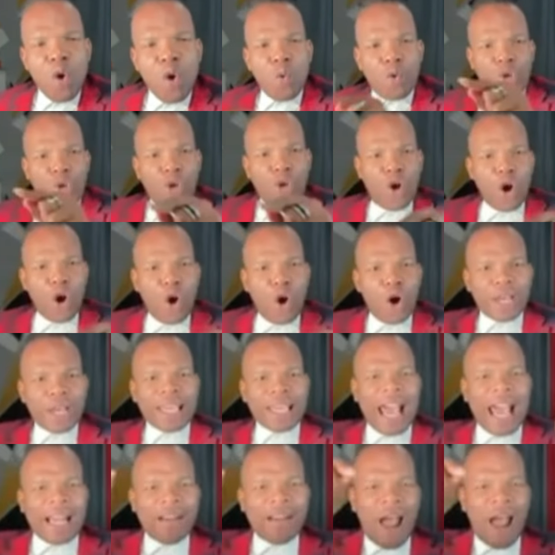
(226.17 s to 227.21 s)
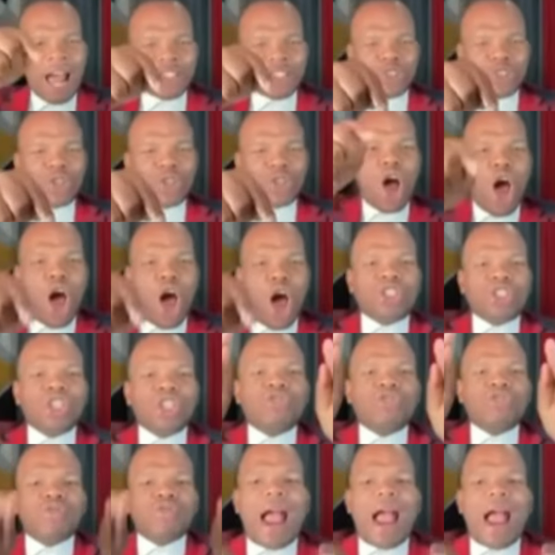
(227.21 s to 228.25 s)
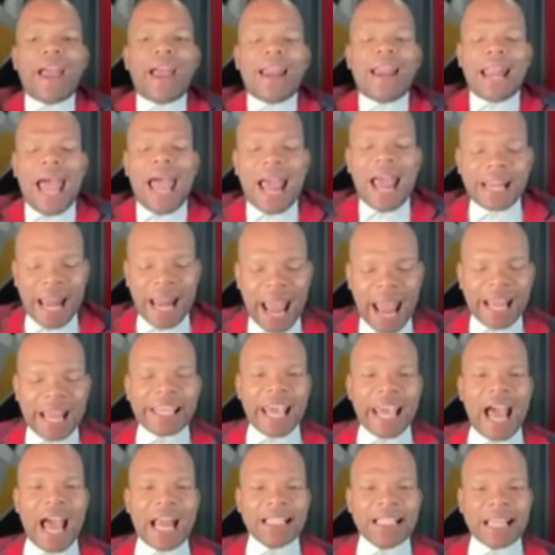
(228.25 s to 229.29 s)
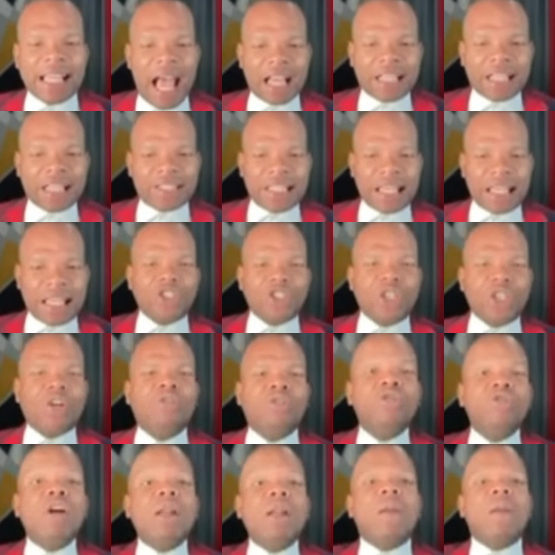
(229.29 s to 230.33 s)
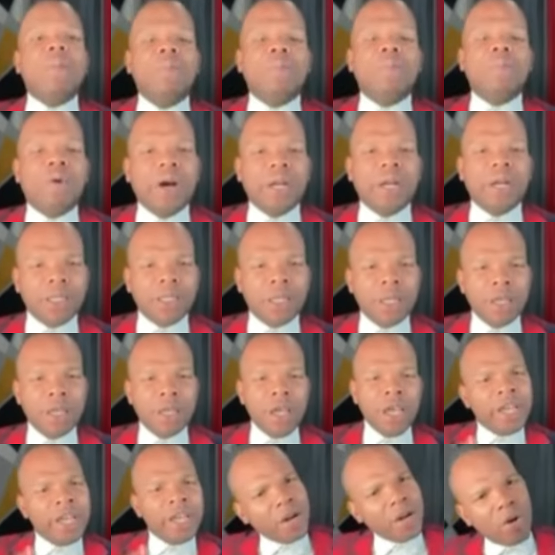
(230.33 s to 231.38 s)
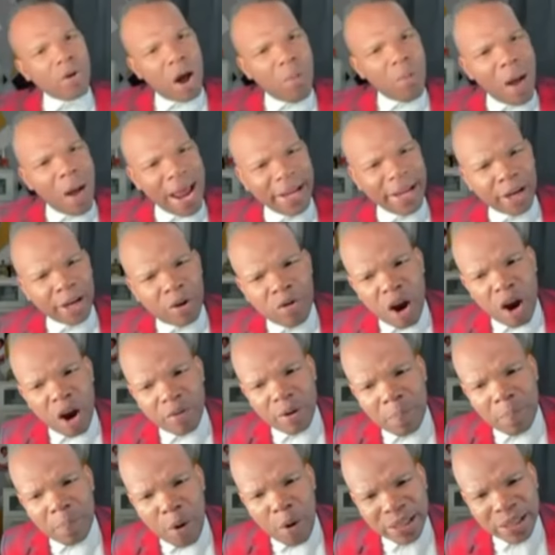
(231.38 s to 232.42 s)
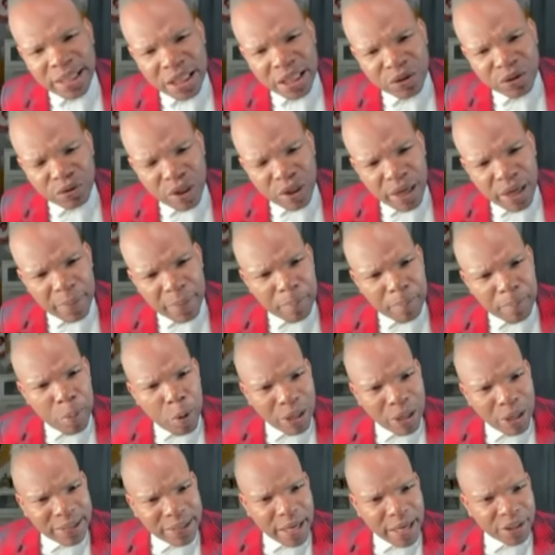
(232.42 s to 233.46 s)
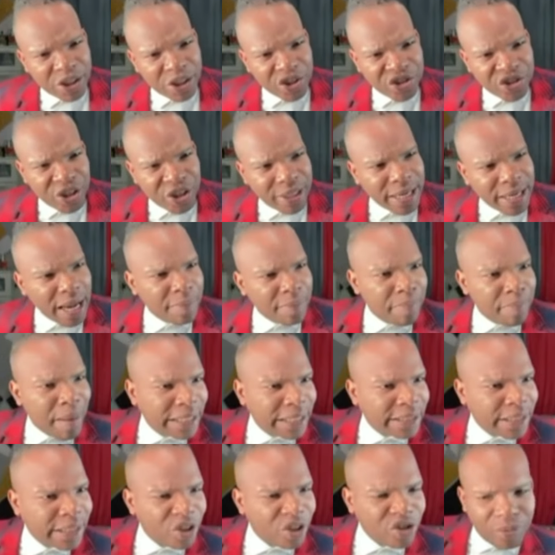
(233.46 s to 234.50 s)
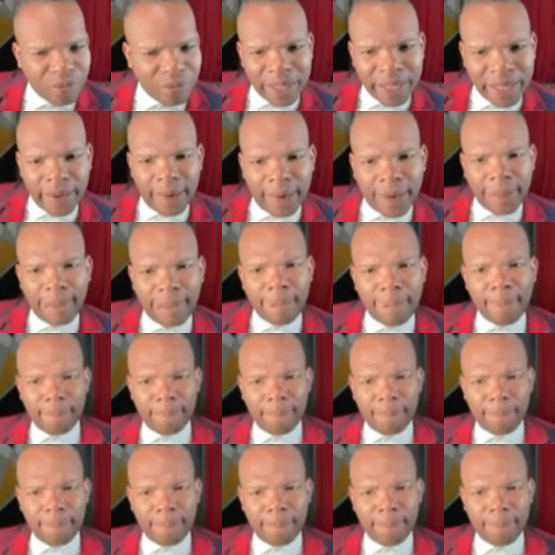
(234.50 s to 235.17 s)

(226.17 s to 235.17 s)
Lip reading: You cannot go to trial and I can't access the Kroll report. You know why the Kroll report is important to Jean and Panton, Jamaica?